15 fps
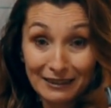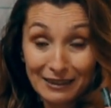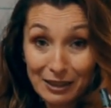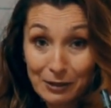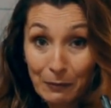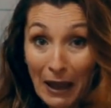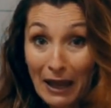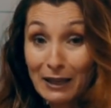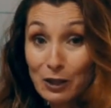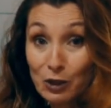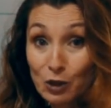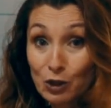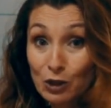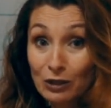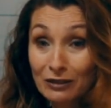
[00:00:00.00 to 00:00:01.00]

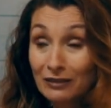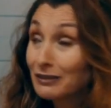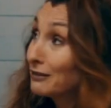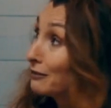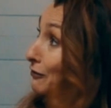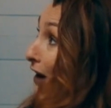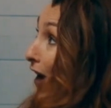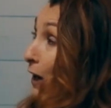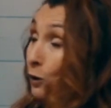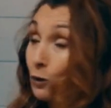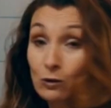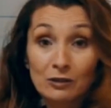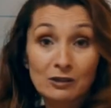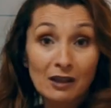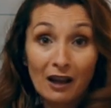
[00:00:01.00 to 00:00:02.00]
Spanish
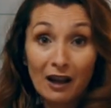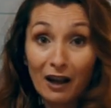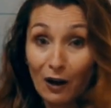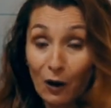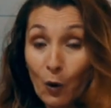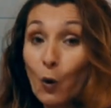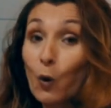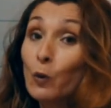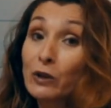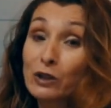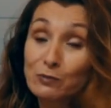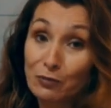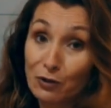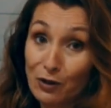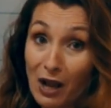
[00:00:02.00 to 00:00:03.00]
vowels are
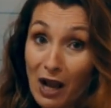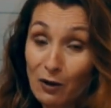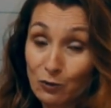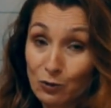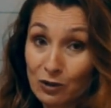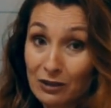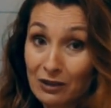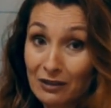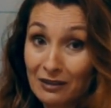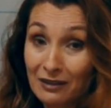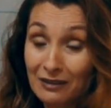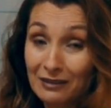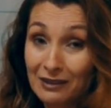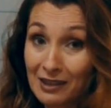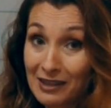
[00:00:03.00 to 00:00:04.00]
always pronounced
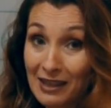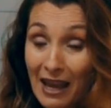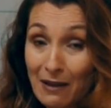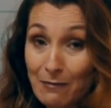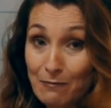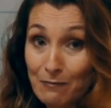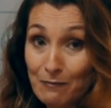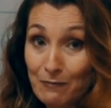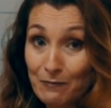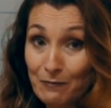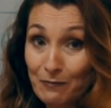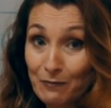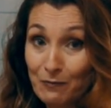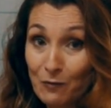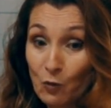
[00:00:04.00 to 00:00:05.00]
the same
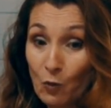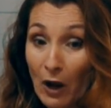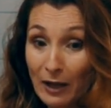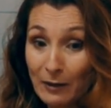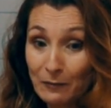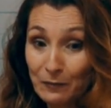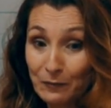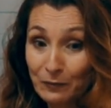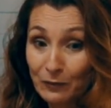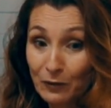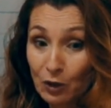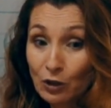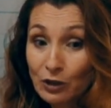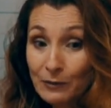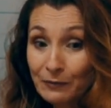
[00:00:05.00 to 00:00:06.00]
way.
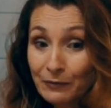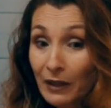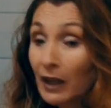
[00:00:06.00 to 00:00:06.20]
Good?